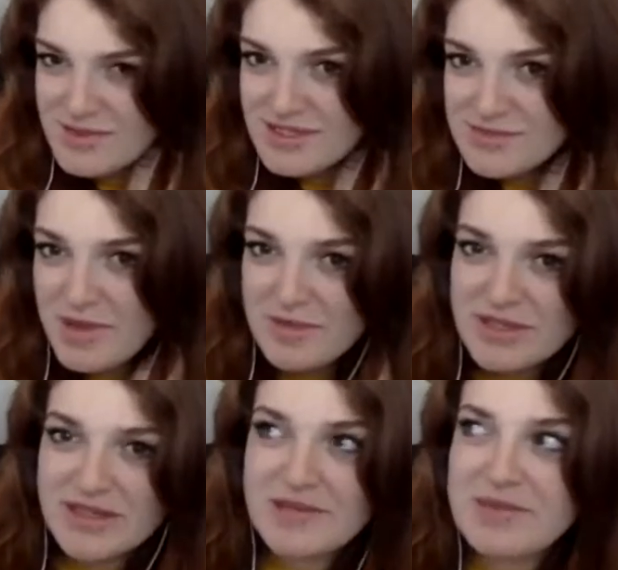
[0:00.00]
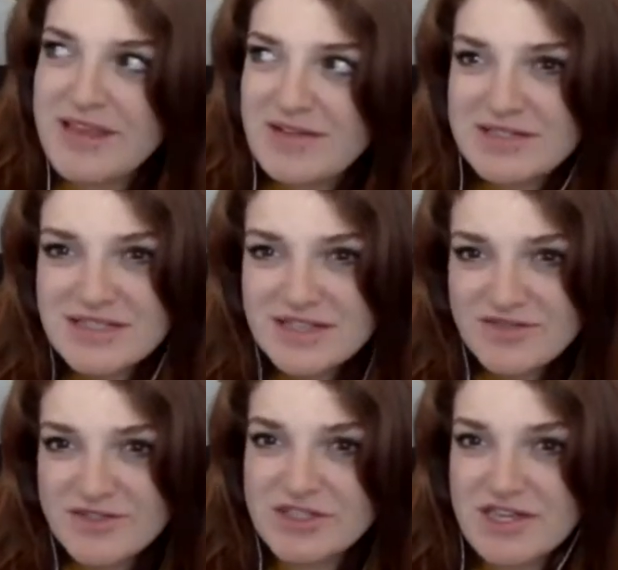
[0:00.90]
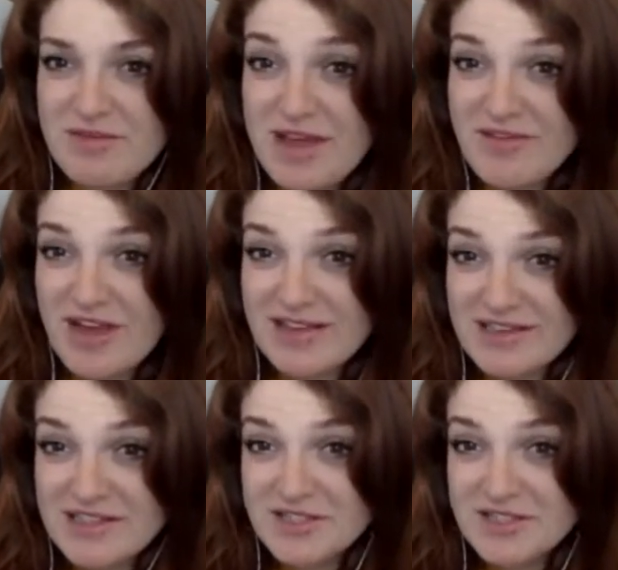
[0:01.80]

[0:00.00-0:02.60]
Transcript: about this publicly, but that was, like, the first time I ever had, like,